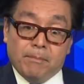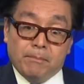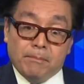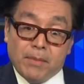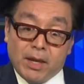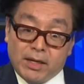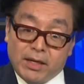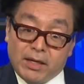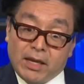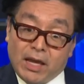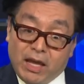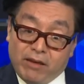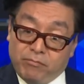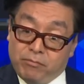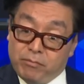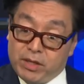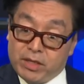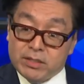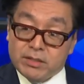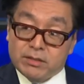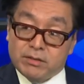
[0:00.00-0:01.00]
Many have
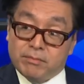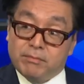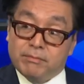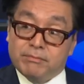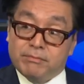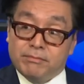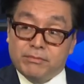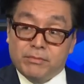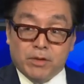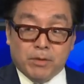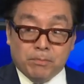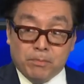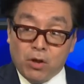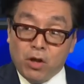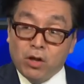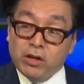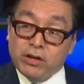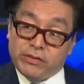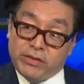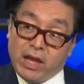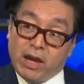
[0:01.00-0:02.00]
missed the
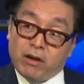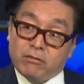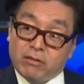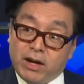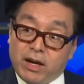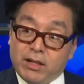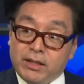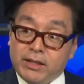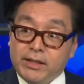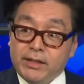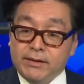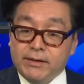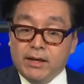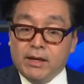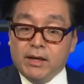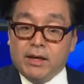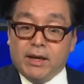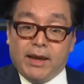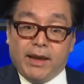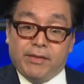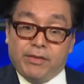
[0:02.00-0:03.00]
bulk of that rally,
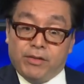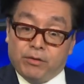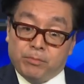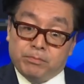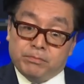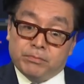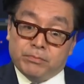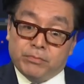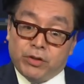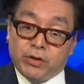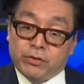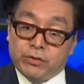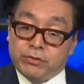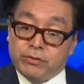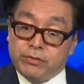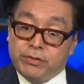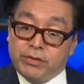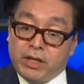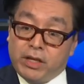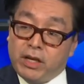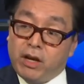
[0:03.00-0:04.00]
and
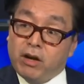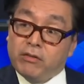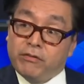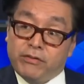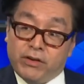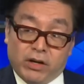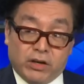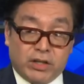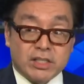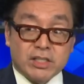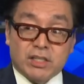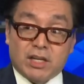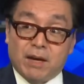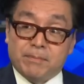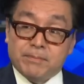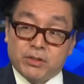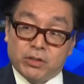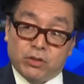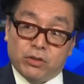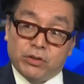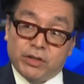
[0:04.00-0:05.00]
they are very
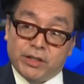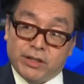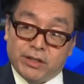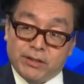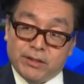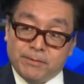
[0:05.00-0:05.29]
skeptical here.